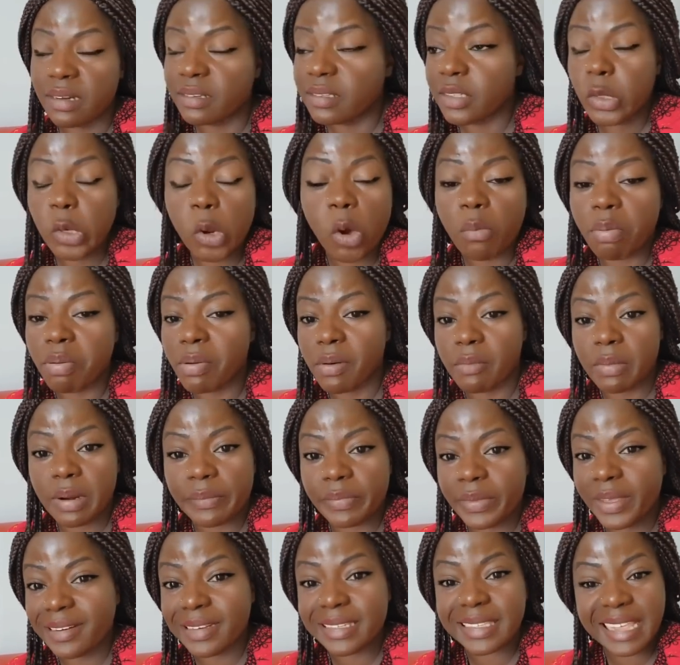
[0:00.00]
is no problem.
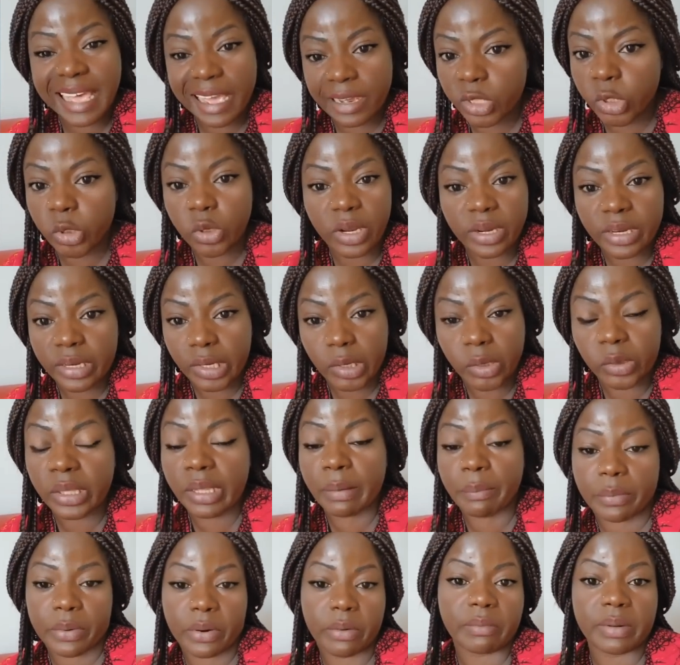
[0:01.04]
There is actually not a
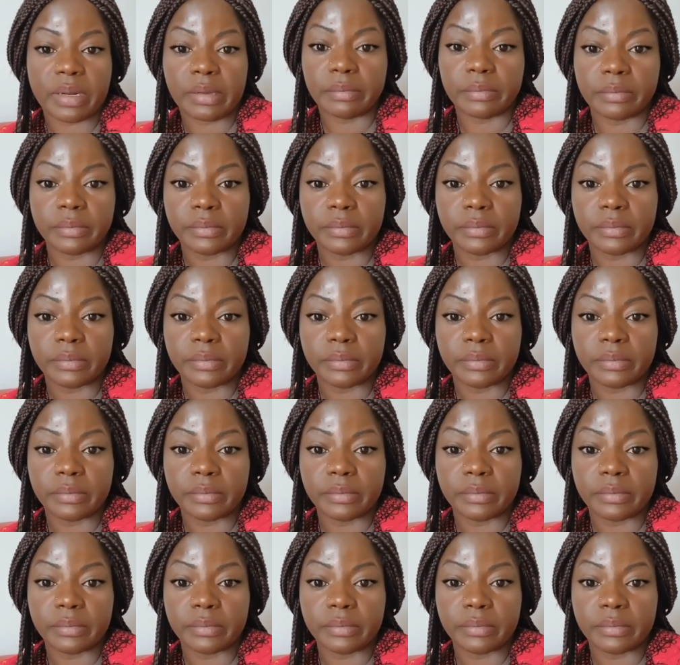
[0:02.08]
problem.